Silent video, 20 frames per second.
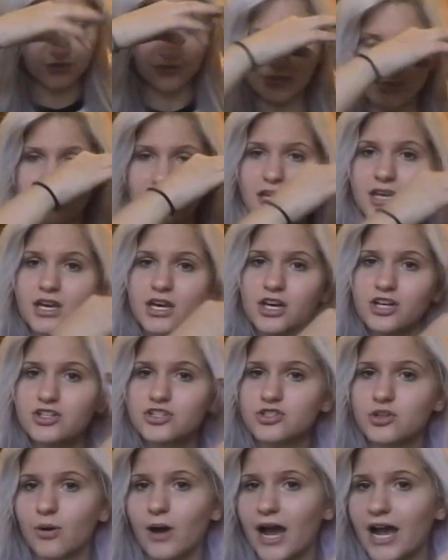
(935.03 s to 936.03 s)
for me.
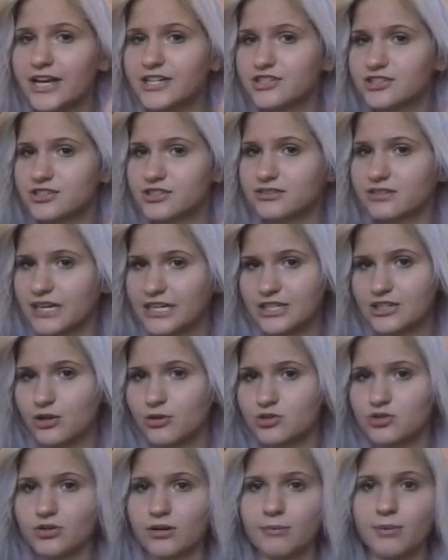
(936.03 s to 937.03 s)
So I just like to
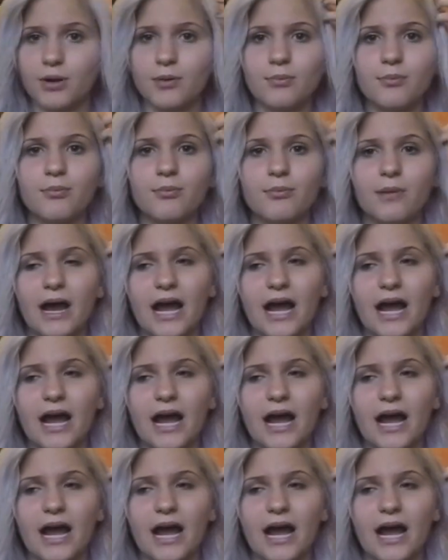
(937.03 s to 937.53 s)
go trim them.